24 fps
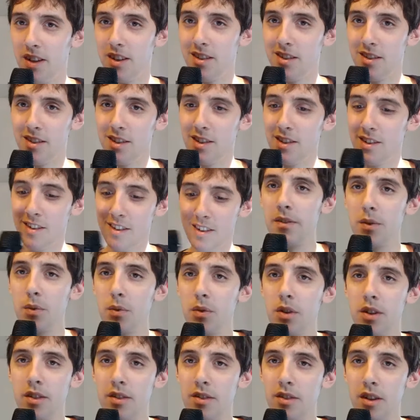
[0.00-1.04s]
funds. If you
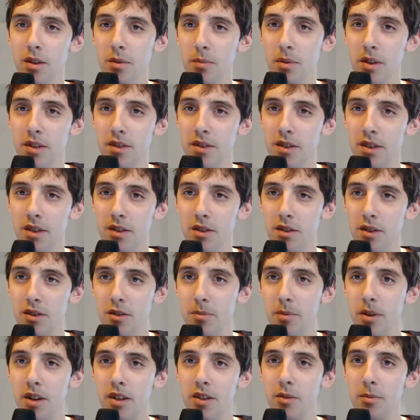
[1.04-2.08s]
want to start a business or
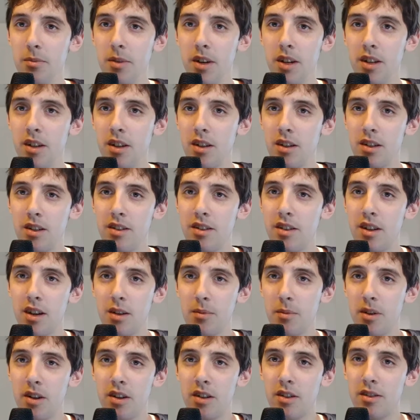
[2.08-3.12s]
spend your money on the stock
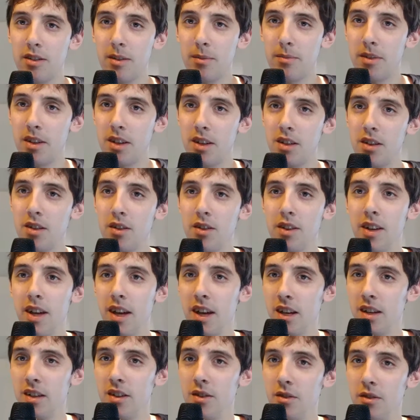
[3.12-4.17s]
market or something, you
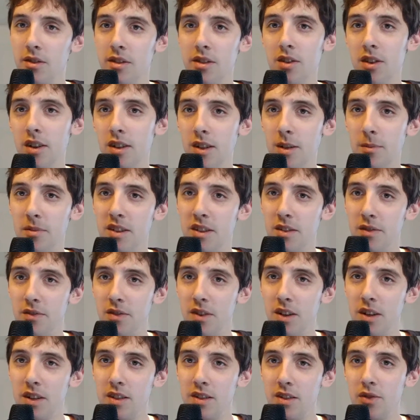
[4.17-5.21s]
can't use your unlimited
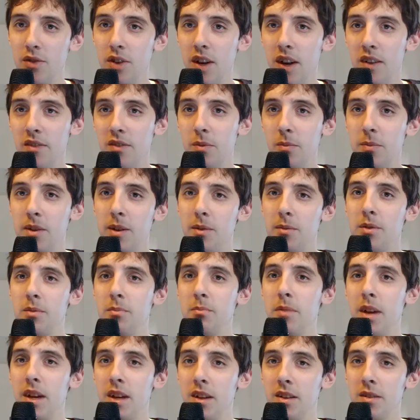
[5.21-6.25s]
funds. You have to be able to
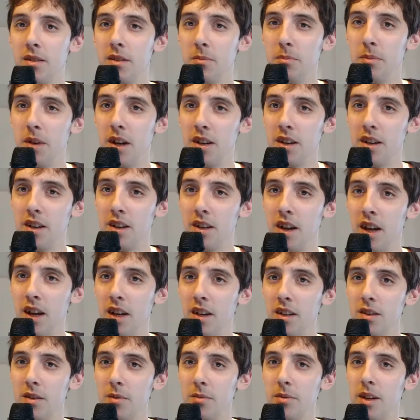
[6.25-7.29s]
make the money
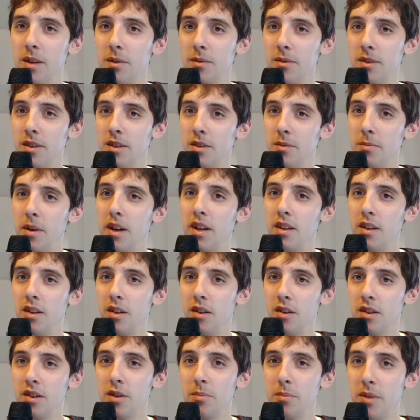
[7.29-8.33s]
to be able to spend it
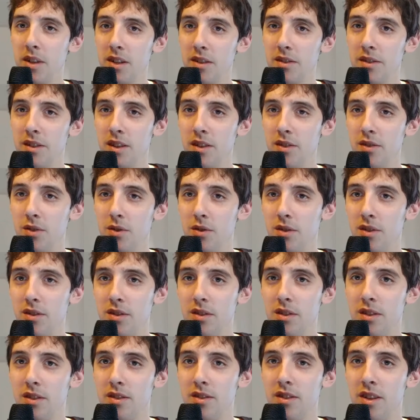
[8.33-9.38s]
on your business or
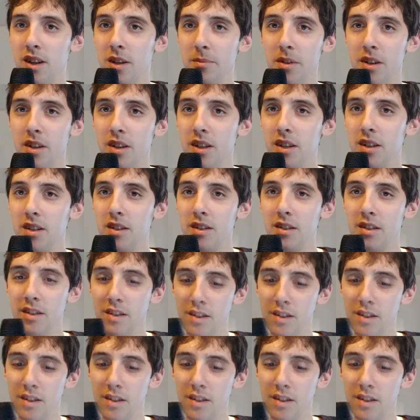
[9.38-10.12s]
the stock market.